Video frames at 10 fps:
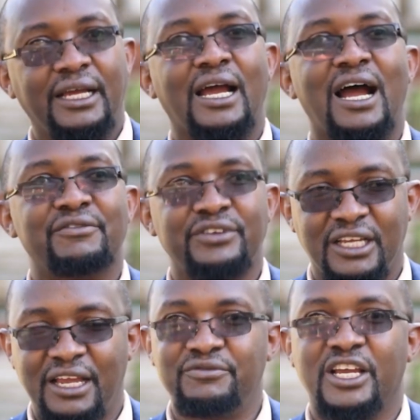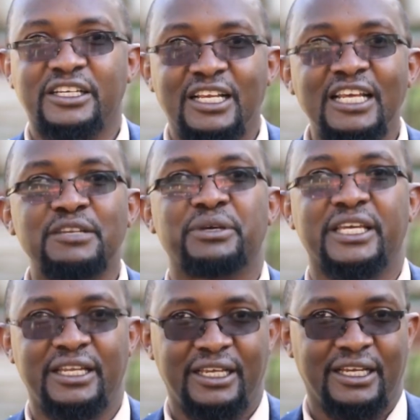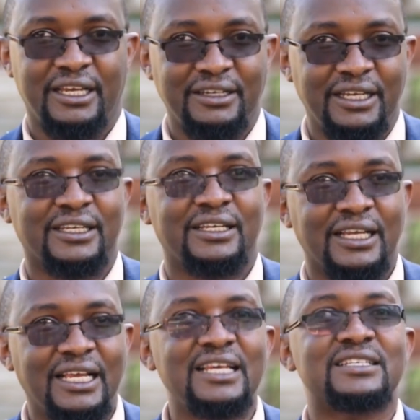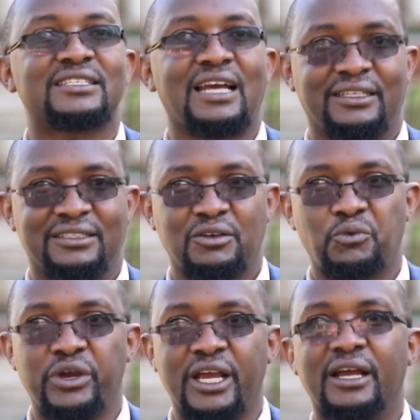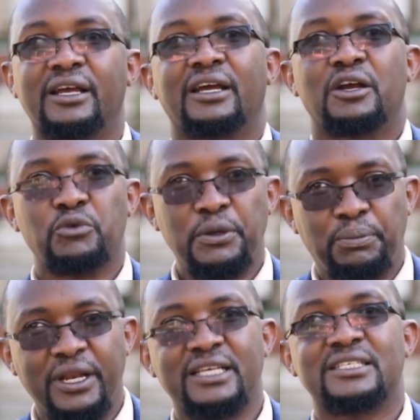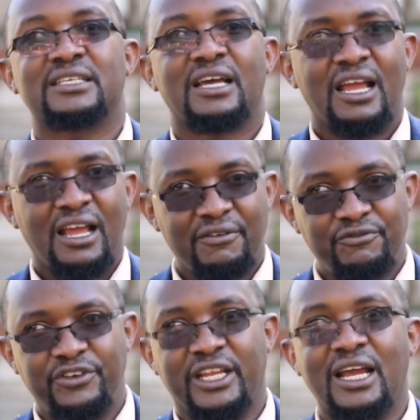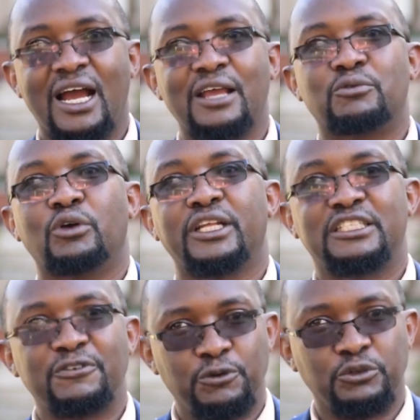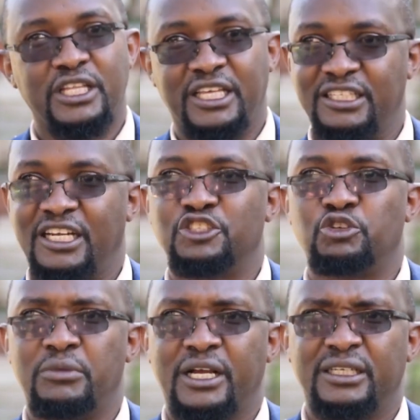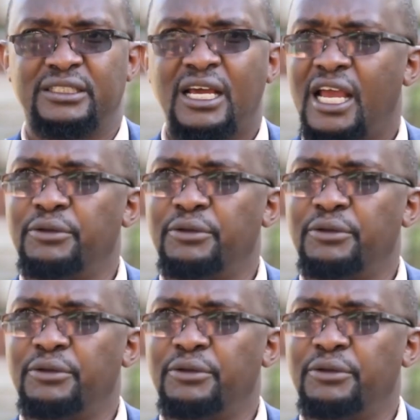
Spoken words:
have a clean beginning, a clean start where we place very high quality fruit in the international market.